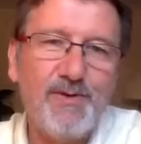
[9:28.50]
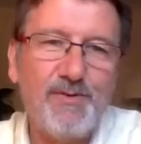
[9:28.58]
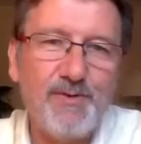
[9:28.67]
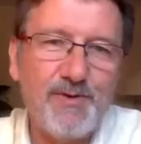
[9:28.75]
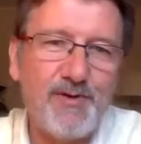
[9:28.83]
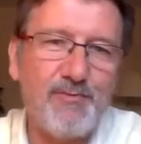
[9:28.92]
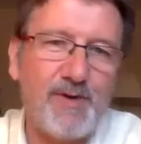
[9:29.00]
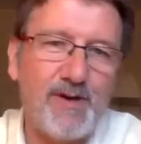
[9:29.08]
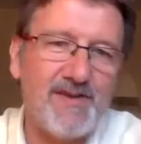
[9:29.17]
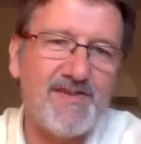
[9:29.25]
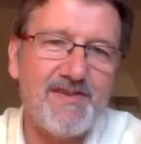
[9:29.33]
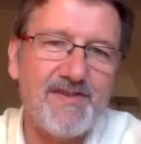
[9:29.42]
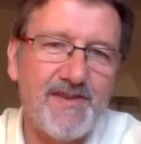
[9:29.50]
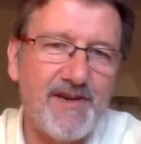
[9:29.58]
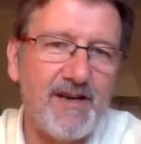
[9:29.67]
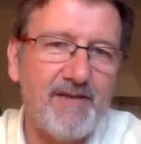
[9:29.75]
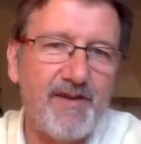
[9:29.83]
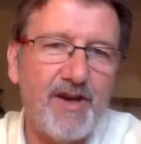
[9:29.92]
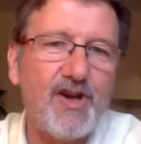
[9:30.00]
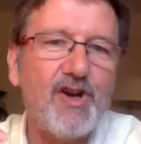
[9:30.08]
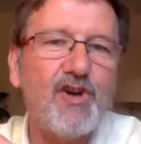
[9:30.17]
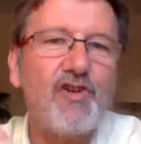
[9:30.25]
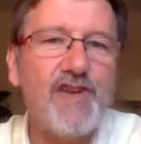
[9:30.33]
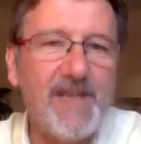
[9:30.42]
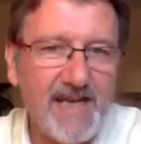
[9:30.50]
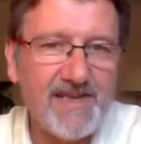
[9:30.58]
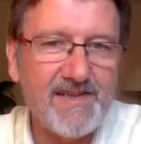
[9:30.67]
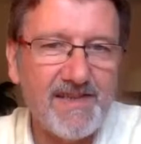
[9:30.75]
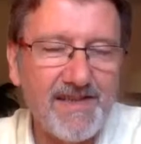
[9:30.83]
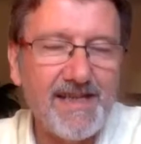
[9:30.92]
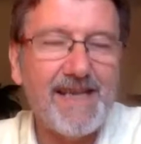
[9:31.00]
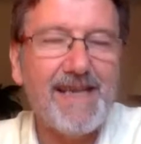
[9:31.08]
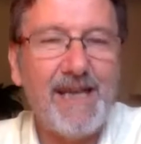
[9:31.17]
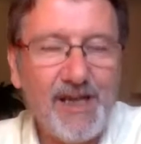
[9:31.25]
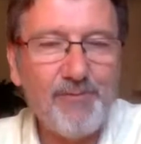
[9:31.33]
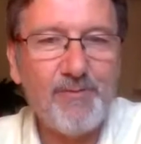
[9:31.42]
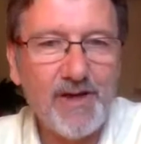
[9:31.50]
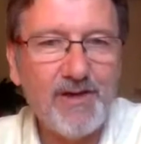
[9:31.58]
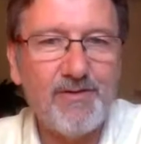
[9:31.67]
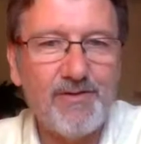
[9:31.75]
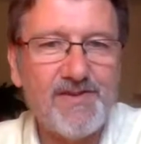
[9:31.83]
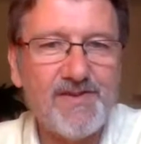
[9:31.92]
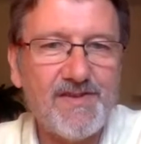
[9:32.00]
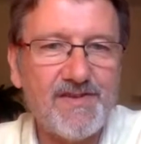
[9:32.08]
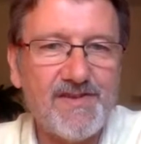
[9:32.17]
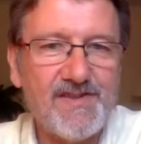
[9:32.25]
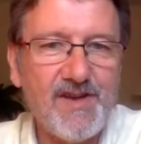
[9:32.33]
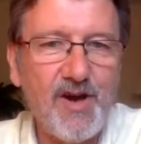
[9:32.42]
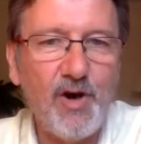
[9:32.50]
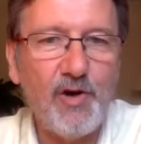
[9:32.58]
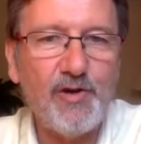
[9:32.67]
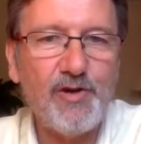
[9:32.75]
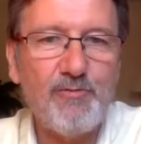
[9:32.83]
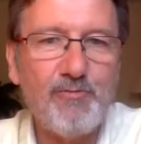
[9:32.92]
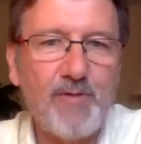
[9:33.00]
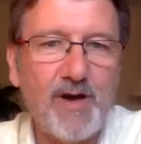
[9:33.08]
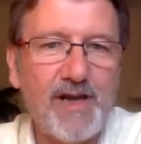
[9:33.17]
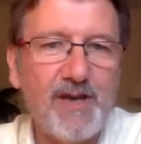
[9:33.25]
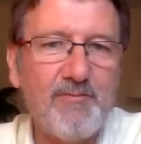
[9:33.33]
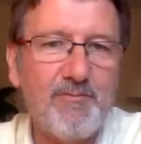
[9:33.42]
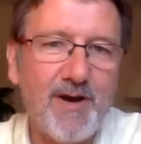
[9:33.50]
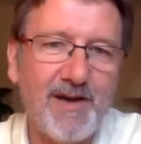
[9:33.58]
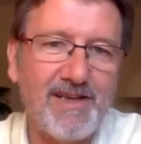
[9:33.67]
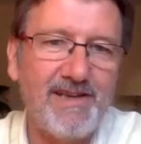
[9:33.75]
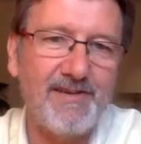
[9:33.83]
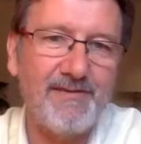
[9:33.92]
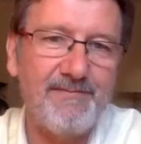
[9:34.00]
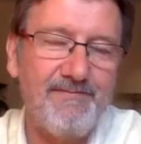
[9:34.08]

with the person that I've created in my consciousness, on my mind.